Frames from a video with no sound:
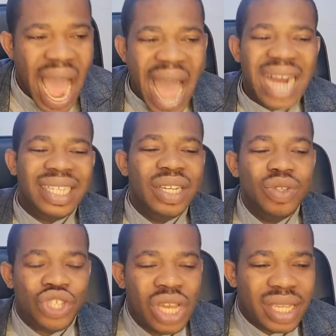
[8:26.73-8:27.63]
And
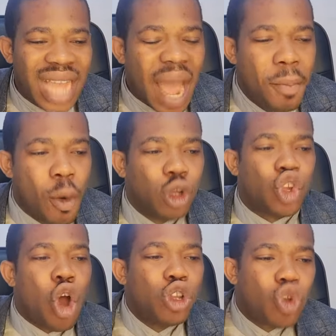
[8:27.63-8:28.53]
the sister
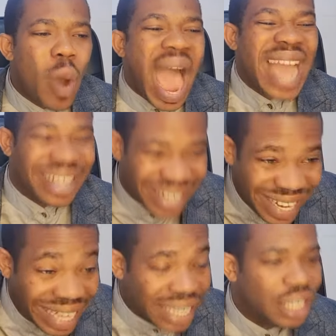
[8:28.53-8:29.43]
must also
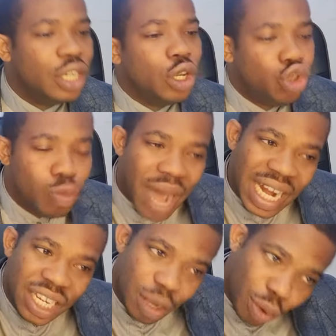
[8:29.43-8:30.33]
agree to
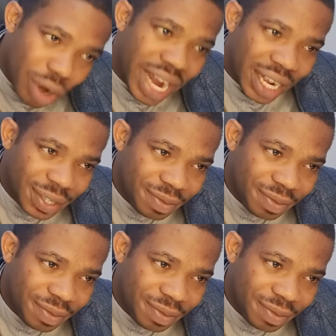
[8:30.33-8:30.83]
marry the brother.